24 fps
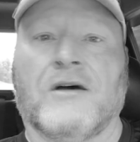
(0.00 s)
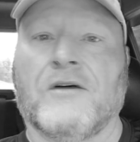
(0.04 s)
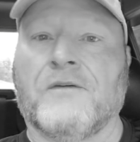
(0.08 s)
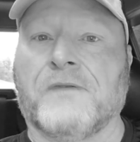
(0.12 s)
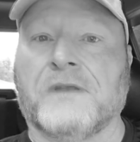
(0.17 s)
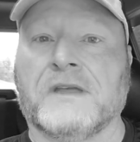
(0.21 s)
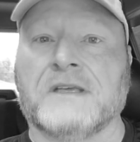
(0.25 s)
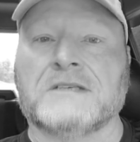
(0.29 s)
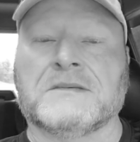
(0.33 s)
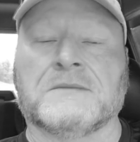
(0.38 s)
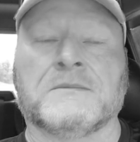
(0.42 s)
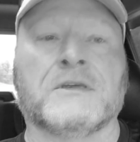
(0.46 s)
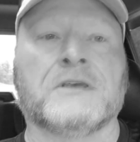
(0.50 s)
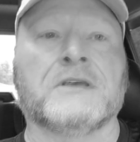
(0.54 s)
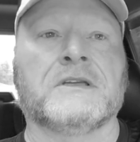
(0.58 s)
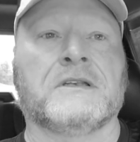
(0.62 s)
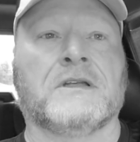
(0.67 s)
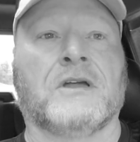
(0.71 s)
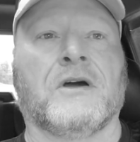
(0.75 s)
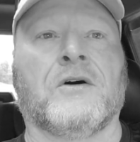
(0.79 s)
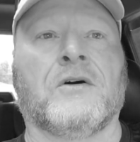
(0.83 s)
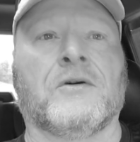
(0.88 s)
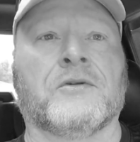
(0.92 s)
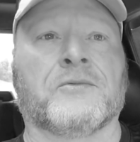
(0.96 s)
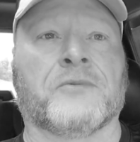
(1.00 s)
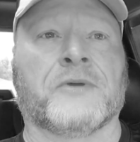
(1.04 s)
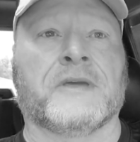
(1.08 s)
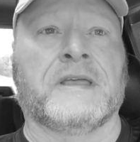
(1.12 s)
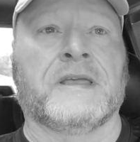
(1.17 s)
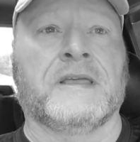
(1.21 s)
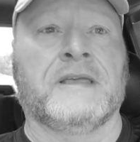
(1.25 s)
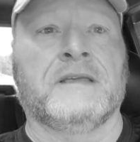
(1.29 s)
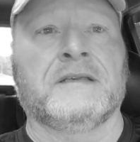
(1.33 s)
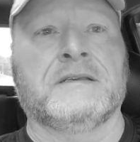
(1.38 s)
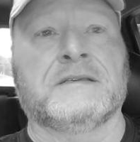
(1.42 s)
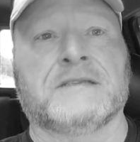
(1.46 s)
Hopefully some good gold
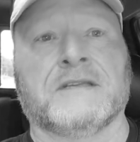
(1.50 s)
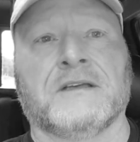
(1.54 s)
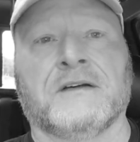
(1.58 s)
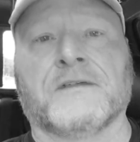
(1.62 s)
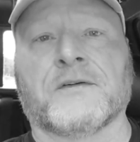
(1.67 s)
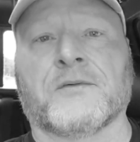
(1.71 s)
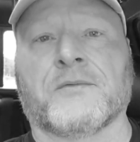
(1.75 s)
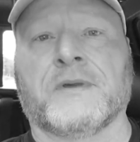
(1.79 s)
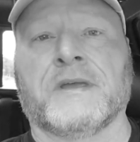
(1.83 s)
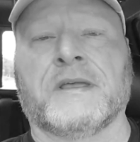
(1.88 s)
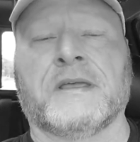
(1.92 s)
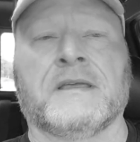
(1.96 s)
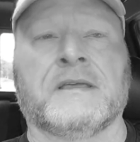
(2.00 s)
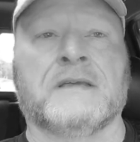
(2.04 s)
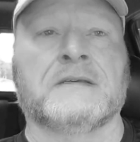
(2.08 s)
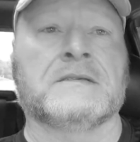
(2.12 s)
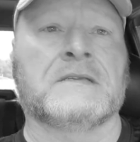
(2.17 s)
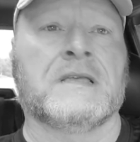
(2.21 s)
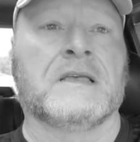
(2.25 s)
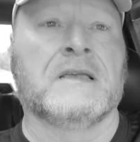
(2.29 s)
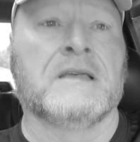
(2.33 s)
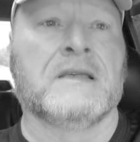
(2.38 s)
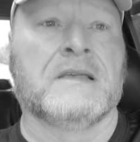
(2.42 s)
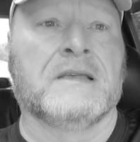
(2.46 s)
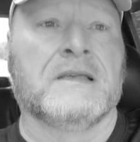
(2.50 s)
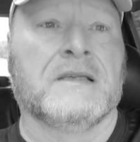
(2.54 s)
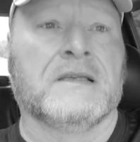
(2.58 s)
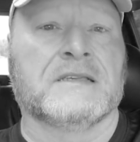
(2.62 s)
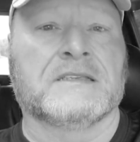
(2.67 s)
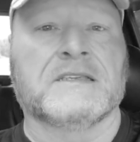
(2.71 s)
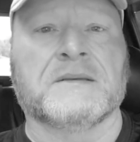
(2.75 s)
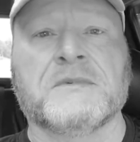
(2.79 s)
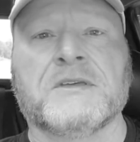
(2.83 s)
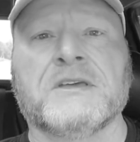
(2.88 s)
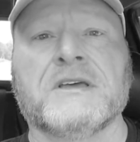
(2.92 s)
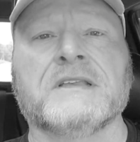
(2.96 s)
rings, silver rings,
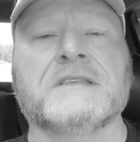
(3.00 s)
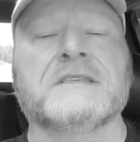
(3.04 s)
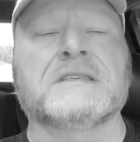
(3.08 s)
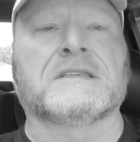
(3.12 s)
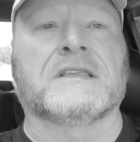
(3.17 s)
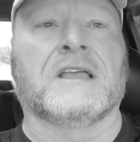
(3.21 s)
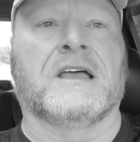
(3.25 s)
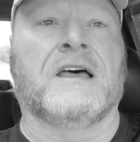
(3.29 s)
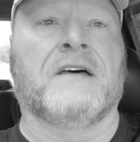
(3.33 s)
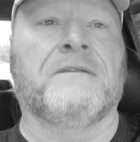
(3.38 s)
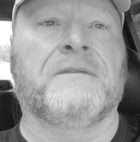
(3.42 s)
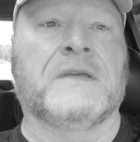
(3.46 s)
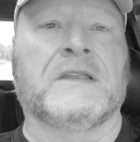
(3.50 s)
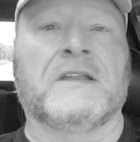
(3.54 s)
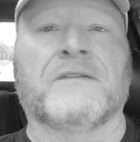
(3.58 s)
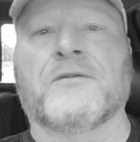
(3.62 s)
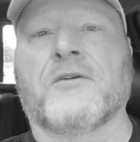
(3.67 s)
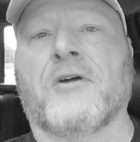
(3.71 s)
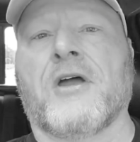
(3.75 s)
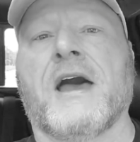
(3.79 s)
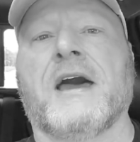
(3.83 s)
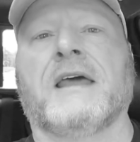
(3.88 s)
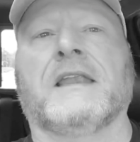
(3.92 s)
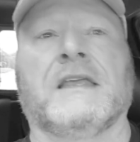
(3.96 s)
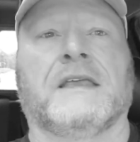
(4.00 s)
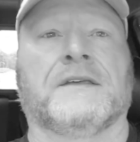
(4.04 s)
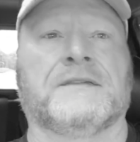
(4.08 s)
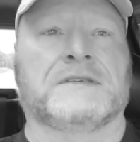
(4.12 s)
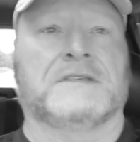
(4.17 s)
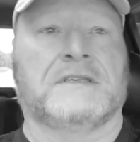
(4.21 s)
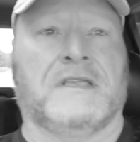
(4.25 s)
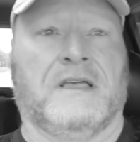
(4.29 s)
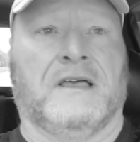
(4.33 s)
some good stuff, and a variety of